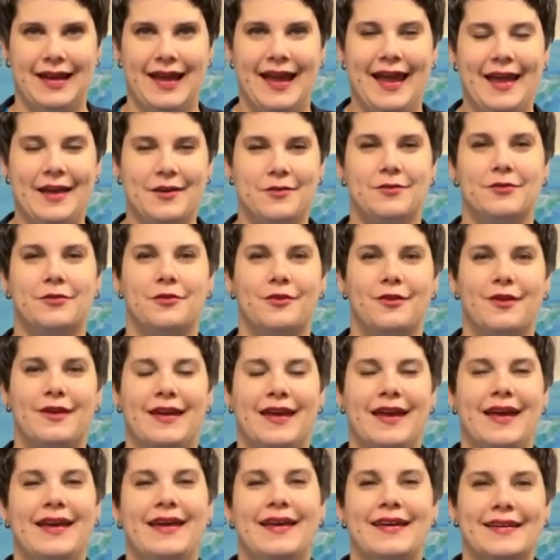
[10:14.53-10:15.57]

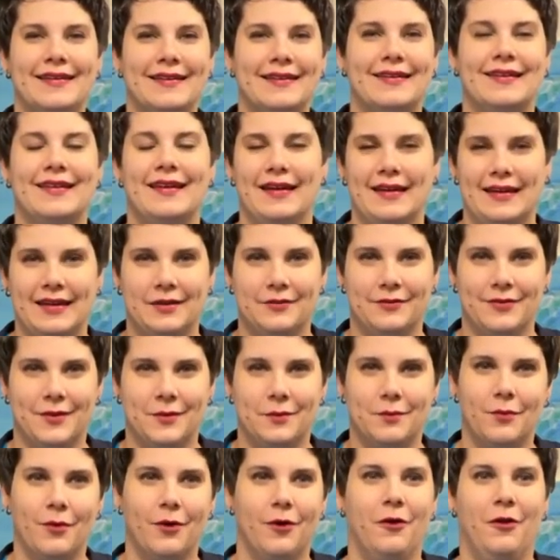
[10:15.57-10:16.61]
every hill, and every
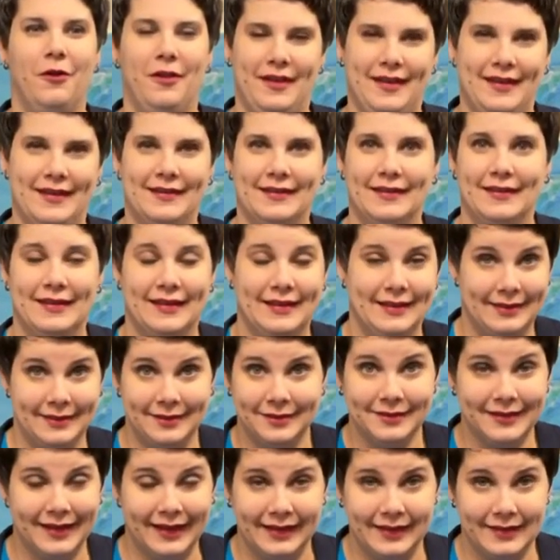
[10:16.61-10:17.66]
molehill in the
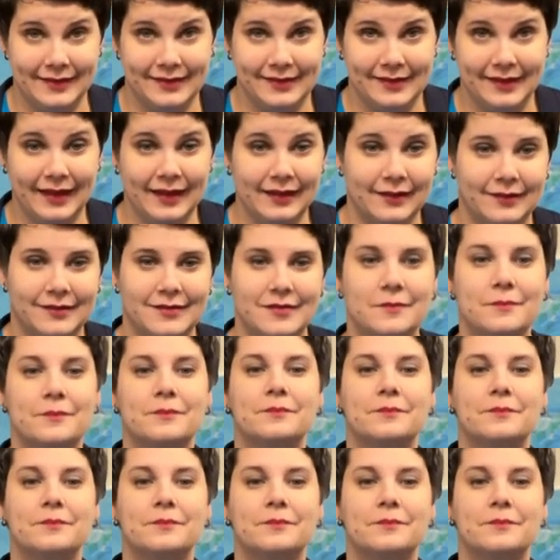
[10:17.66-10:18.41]
United States.